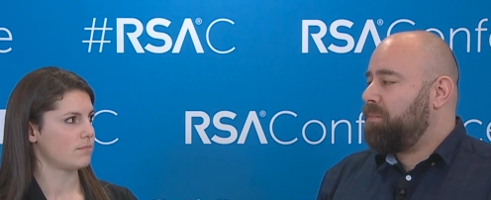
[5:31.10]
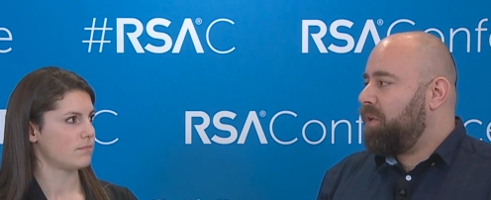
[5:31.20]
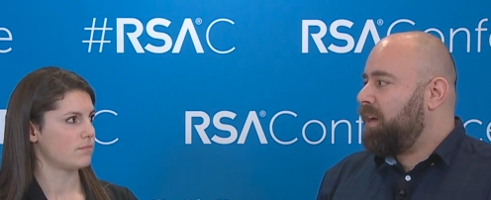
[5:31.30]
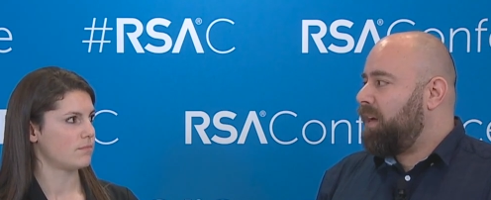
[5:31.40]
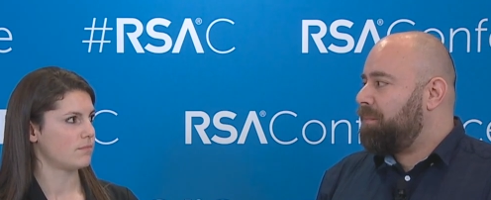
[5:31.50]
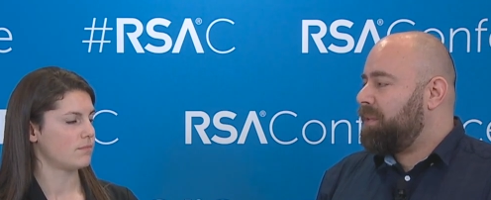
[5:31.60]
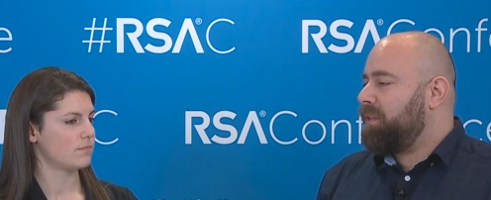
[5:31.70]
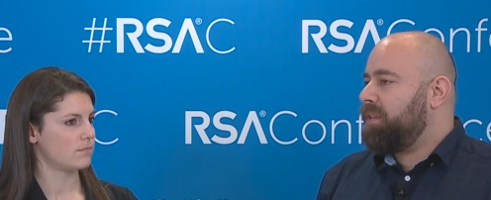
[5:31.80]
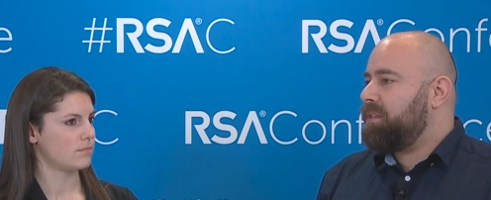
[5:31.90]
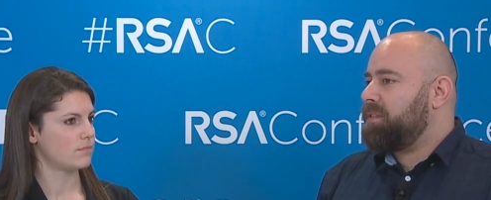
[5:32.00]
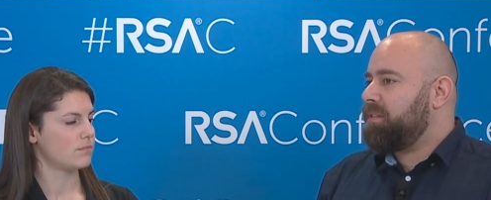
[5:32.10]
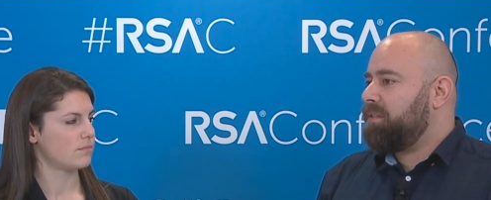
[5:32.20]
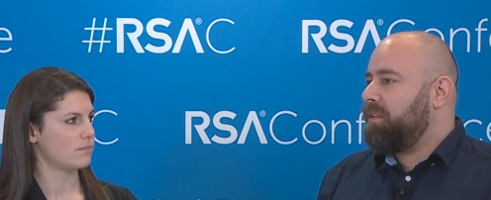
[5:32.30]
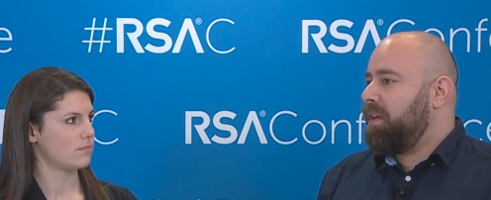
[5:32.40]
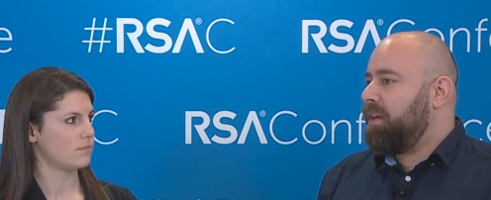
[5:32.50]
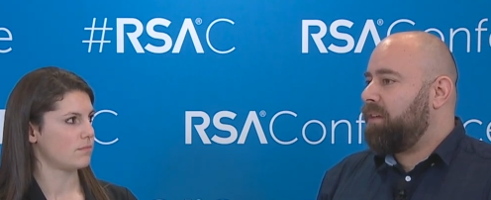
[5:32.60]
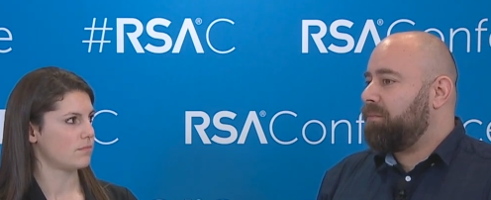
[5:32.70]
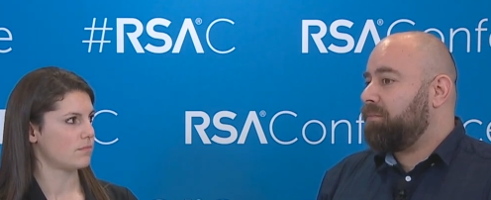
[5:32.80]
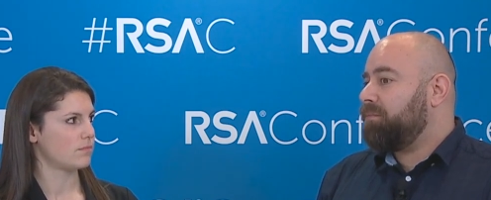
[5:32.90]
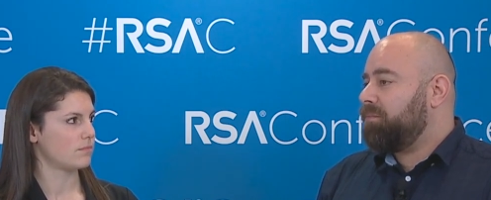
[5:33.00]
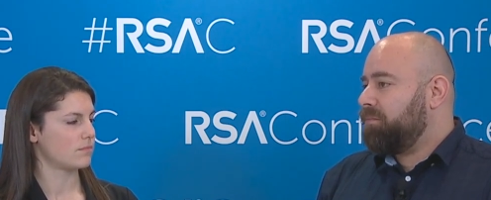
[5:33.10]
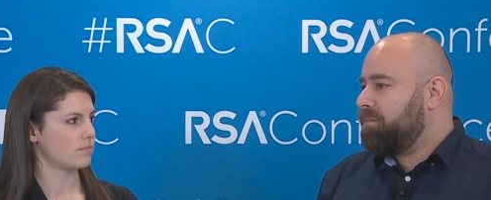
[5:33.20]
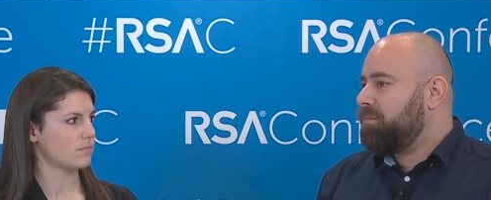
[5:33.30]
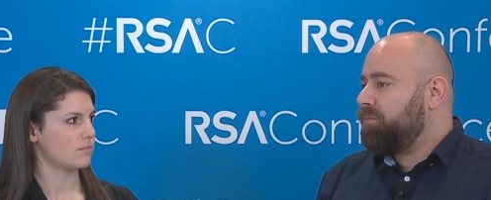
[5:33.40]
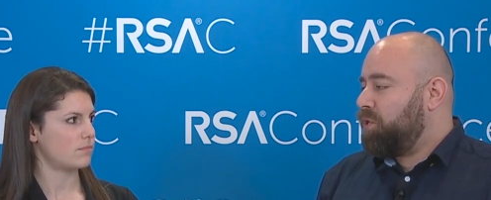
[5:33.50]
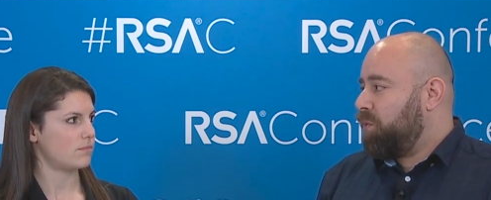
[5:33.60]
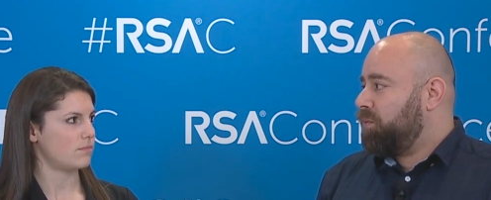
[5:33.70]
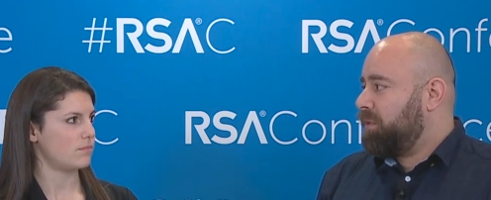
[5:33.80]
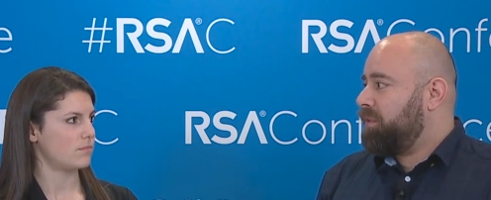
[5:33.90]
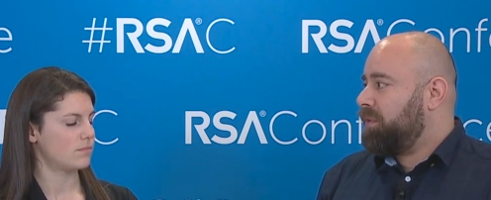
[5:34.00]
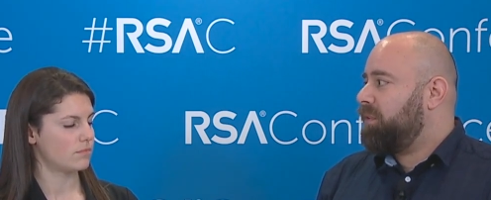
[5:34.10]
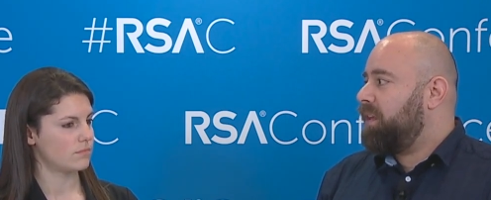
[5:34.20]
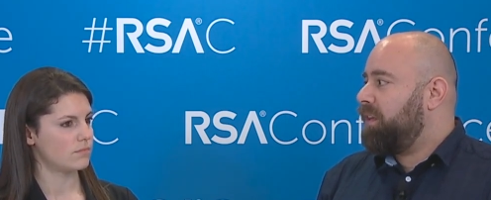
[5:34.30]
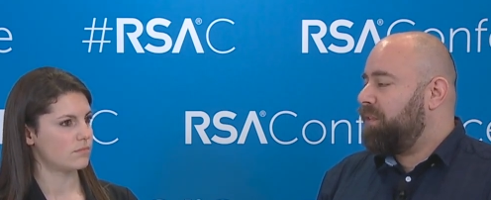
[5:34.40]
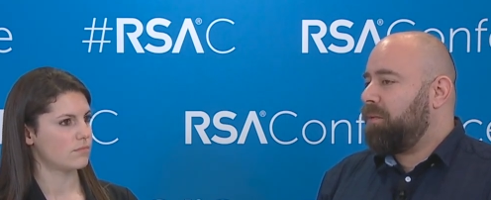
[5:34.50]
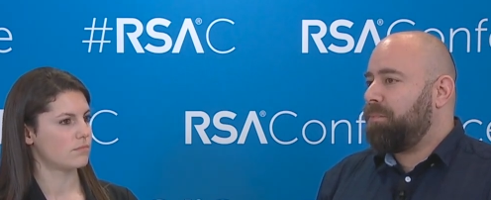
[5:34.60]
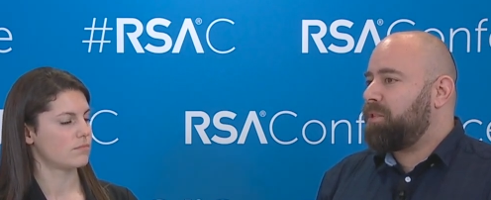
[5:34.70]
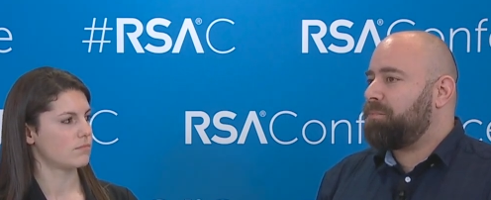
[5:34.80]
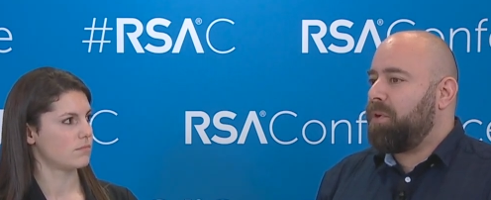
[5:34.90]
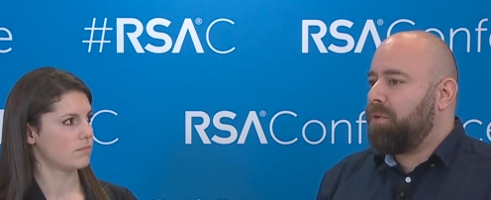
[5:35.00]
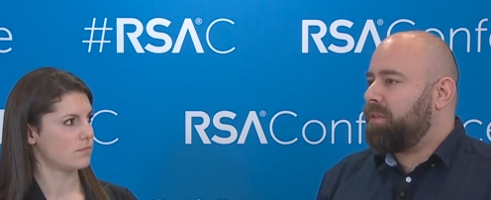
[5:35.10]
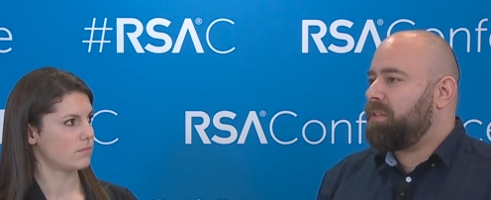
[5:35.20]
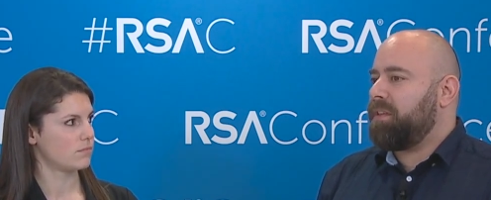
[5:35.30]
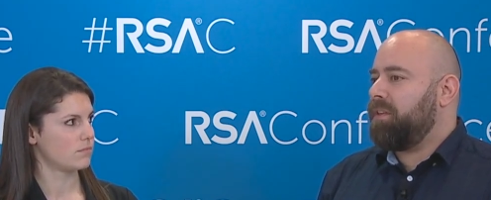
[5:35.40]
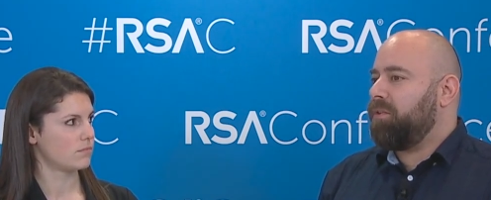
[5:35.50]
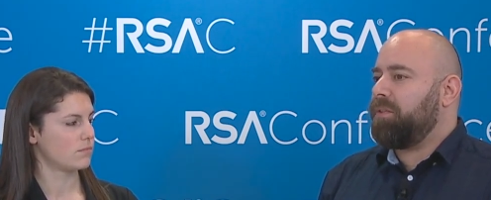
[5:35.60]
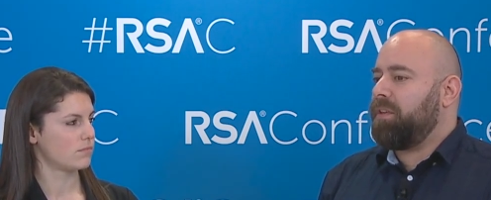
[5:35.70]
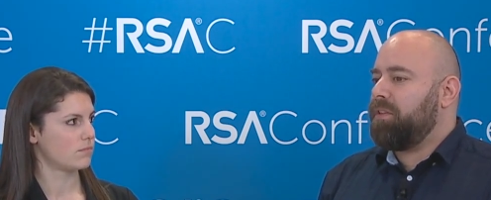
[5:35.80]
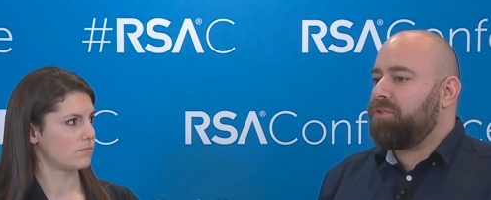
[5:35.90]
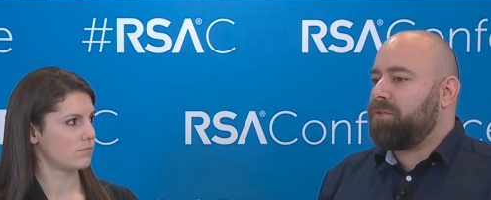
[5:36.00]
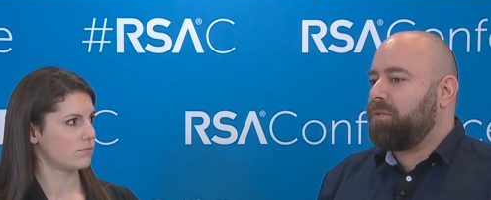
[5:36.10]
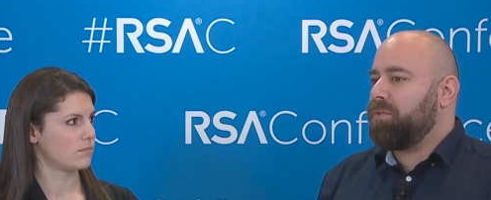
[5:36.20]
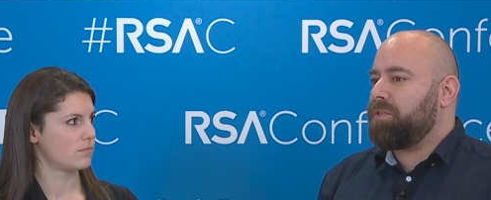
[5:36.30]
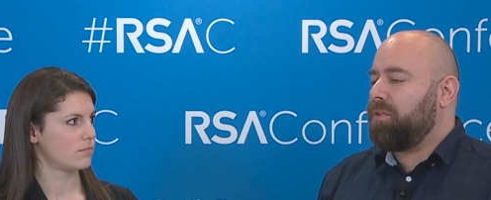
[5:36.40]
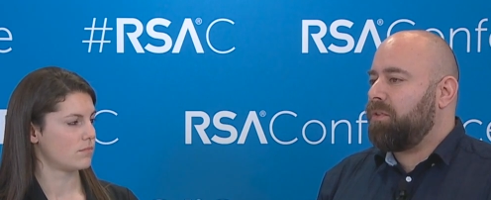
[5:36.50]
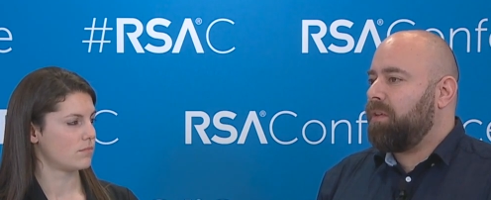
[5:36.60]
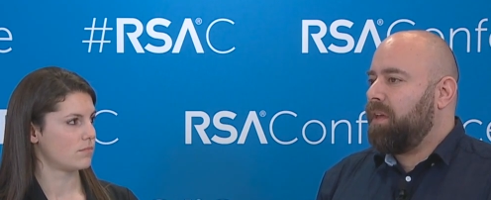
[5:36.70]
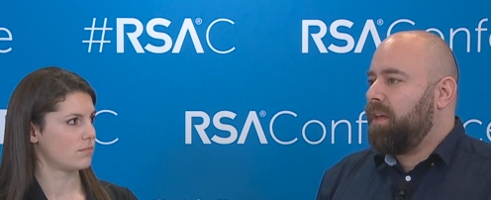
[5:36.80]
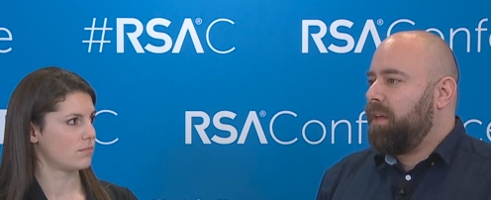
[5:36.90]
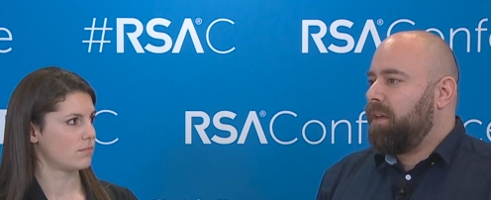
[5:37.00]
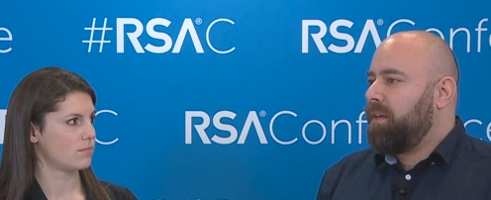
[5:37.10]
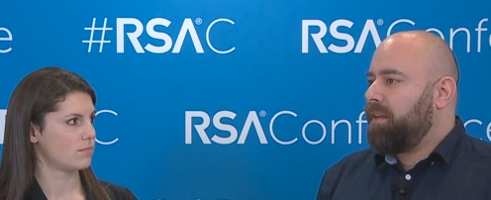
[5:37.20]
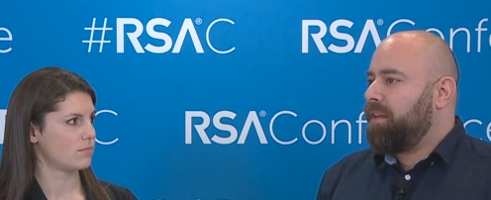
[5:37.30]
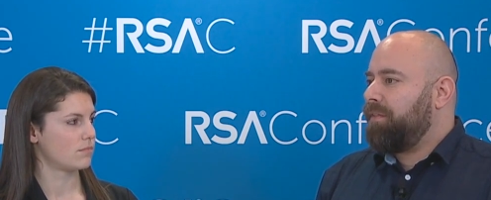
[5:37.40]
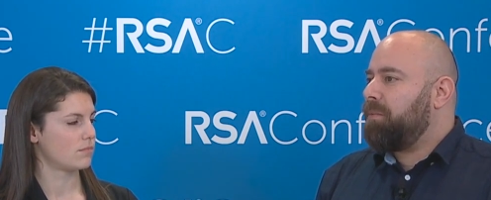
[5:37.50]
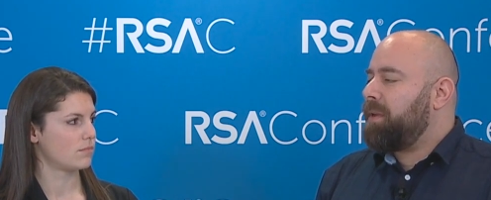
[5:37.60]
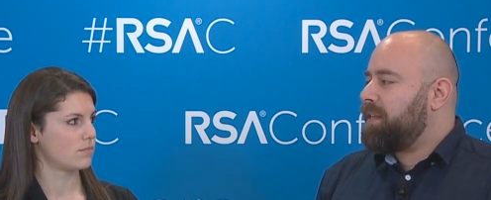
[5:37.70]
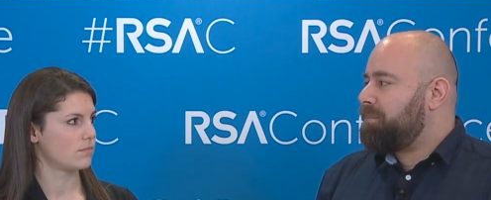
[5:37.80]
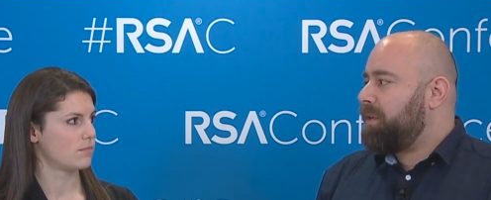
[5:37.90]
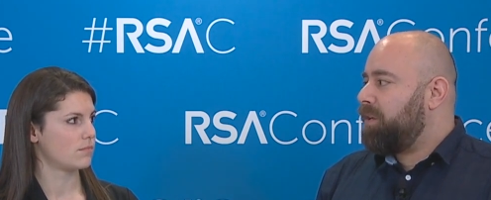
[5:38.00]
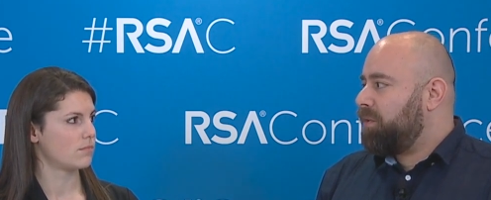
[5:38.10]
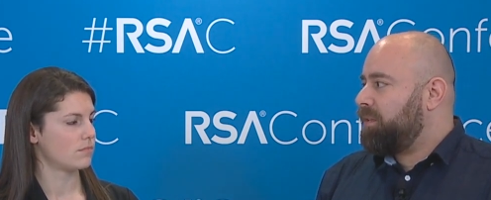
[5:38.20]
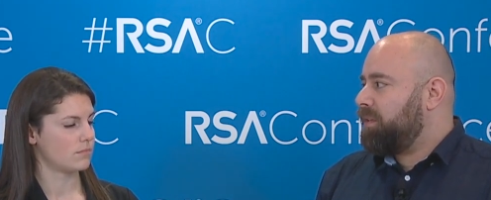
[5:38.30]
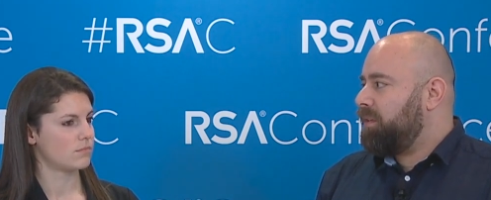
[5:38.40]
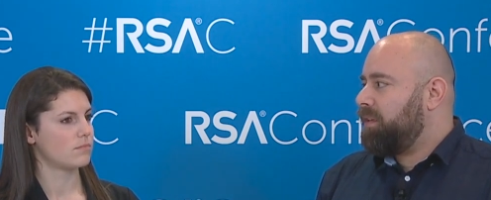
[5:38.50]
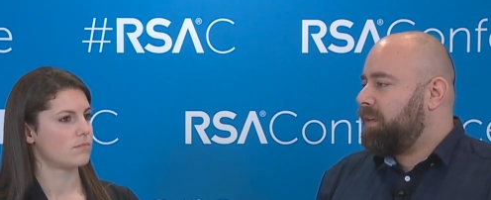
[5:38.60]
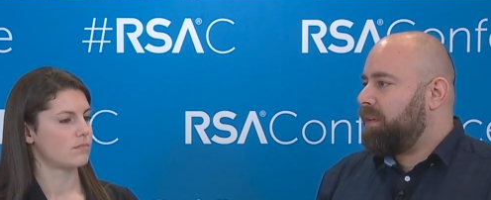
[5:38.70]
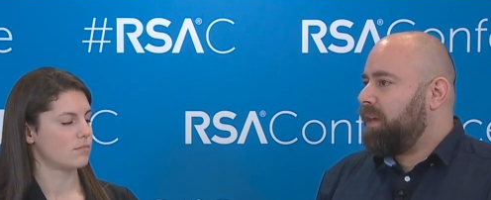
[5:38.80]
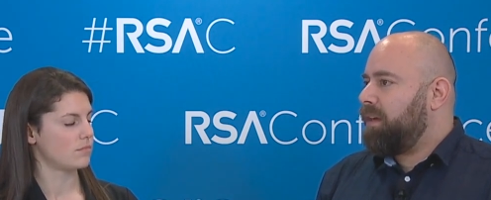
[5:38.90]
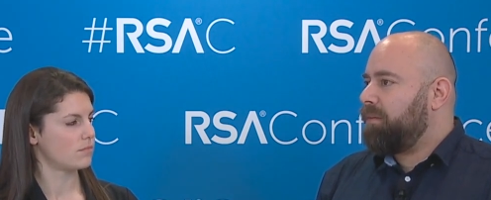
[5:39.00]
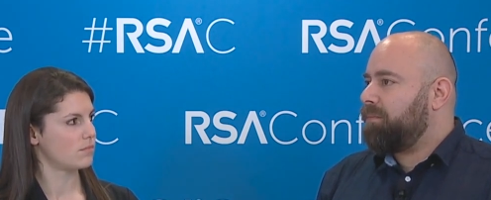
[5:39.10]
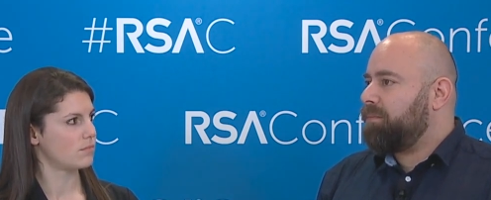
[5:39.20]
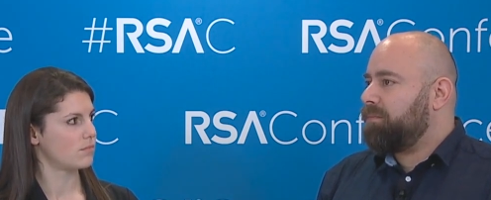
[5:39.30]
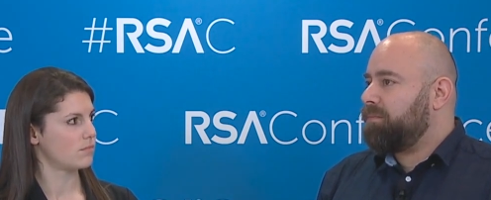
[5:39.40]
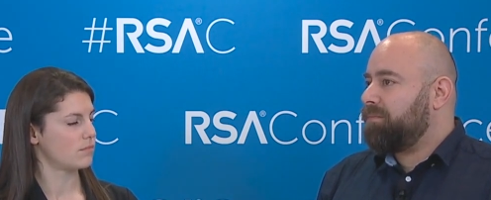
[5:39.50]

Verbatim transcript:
Speaker 1: smaller companies uh, don't. They either postpone the security issues or give them less priority um,